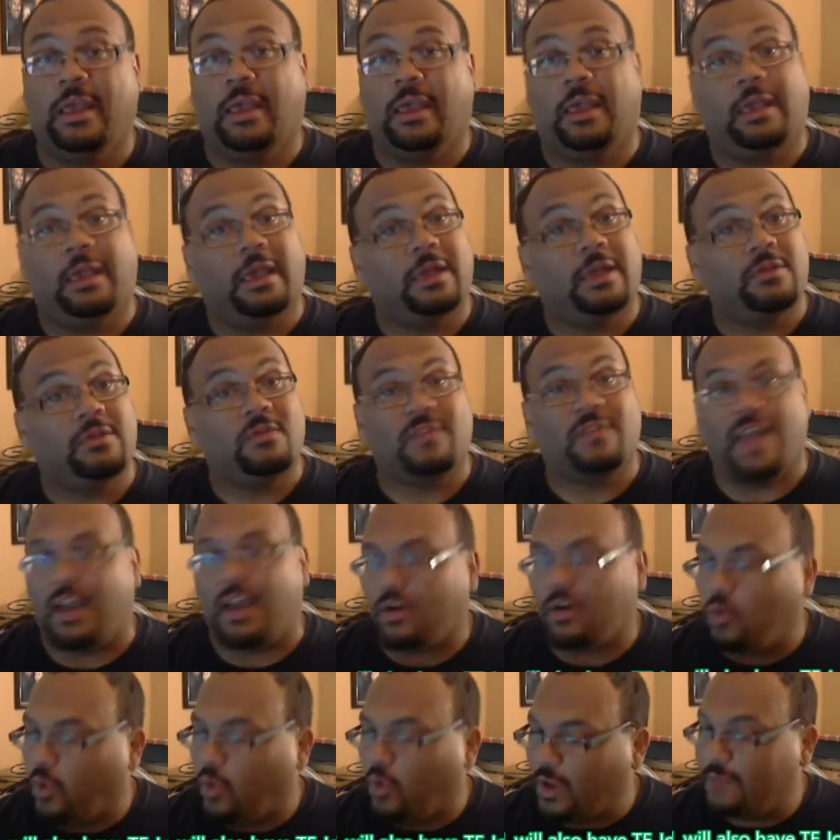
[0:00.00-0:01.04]
And you've
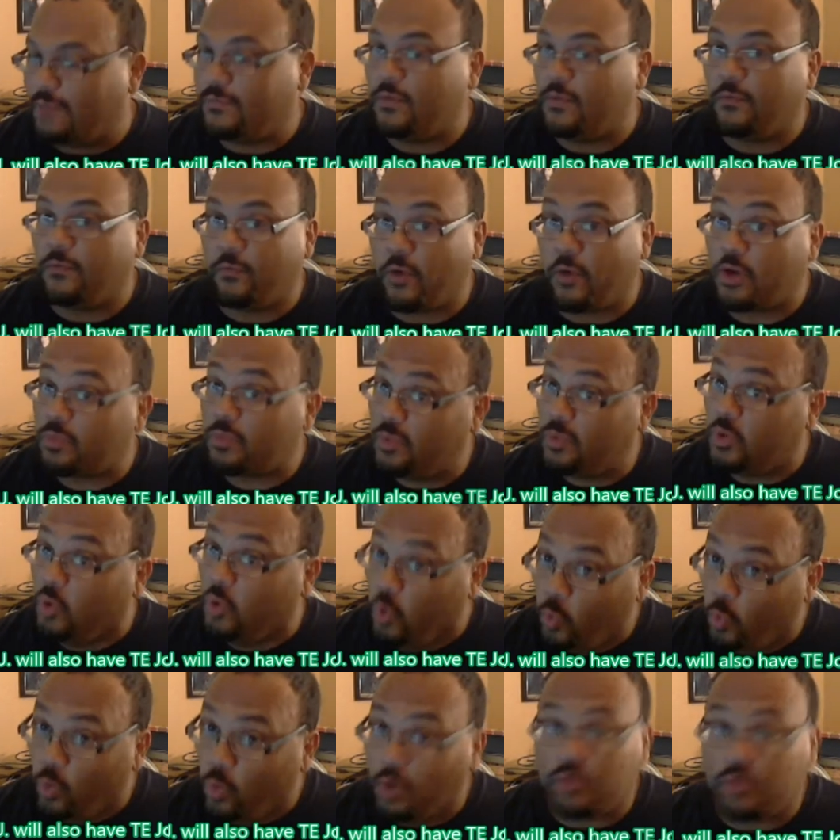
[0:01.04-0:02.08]
got quite a few freshmen
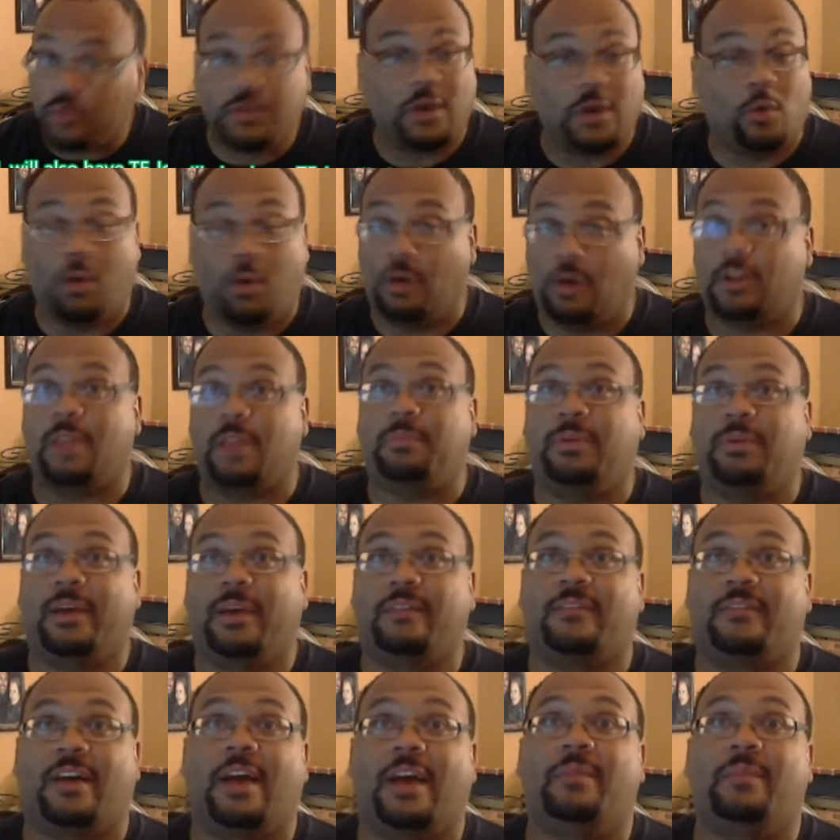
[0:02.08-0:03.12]
who will see quality
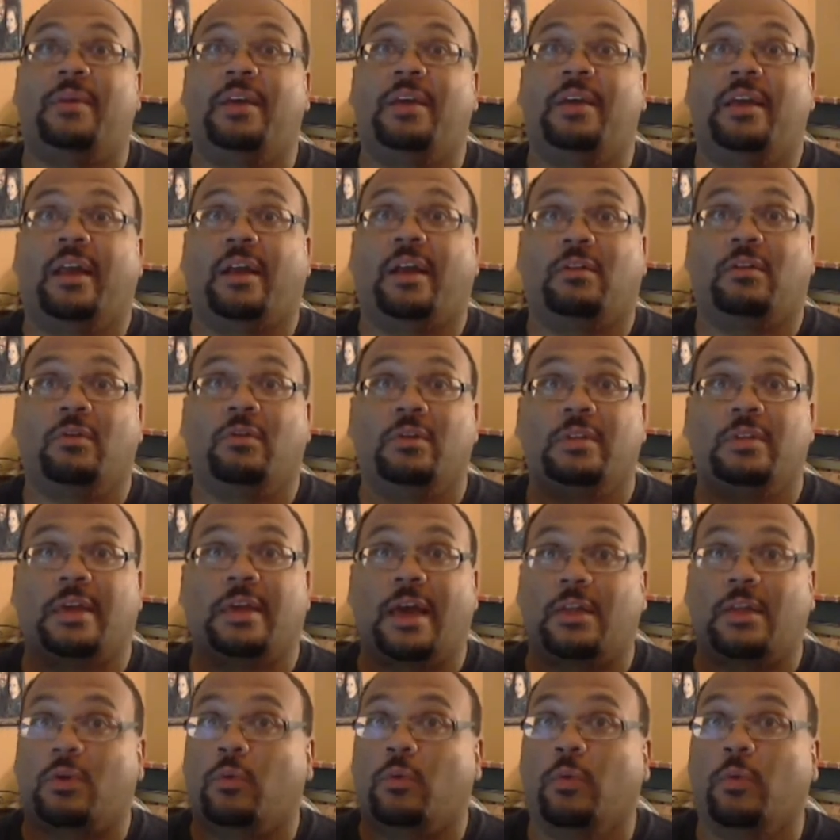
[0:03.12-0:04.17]
playing time, including the
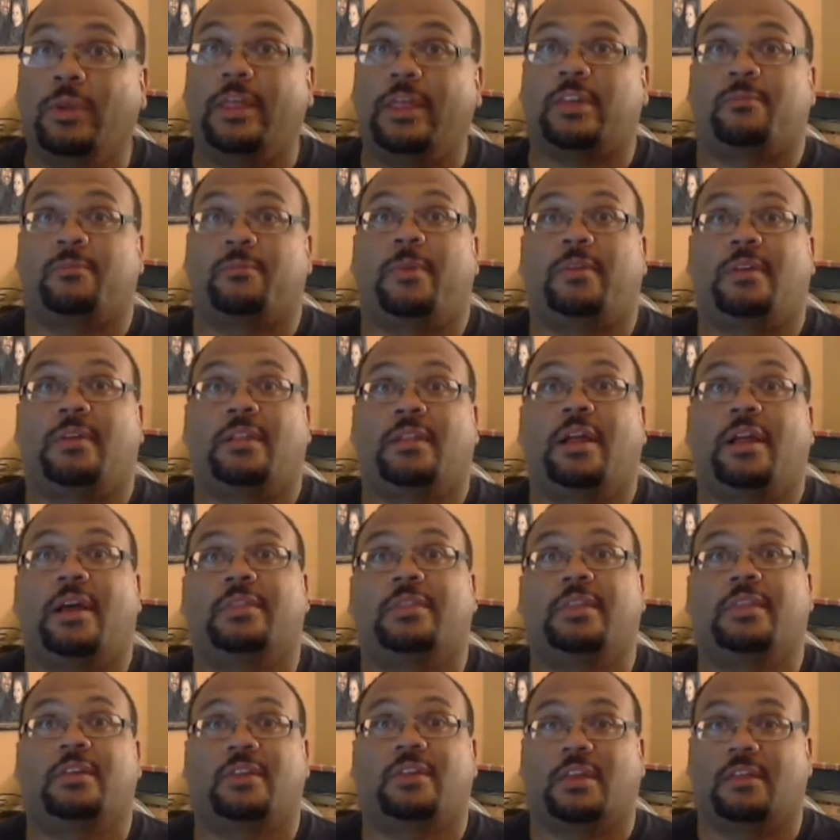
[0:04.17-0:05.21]
guy they're really expecting a lot of
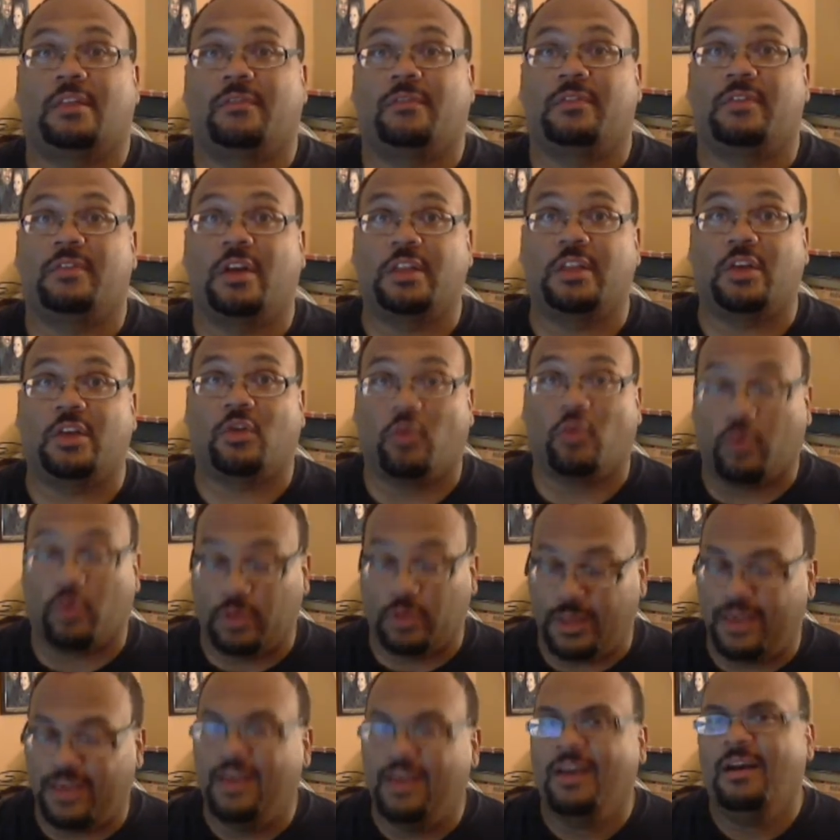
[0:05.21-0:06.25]
things out of, and Donnie
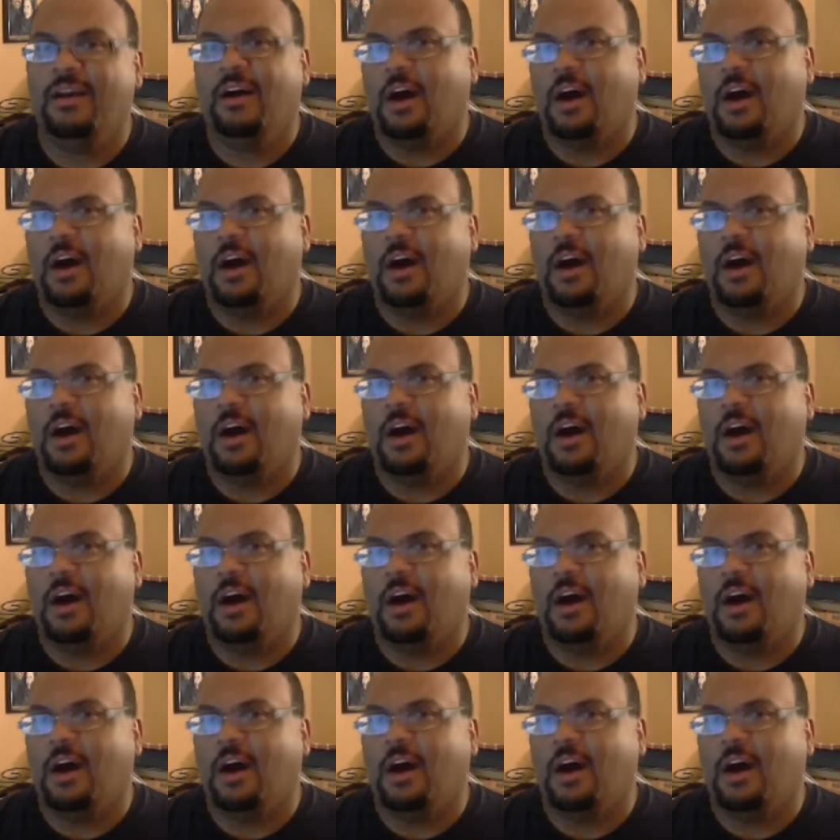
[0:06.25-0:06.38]
Corley.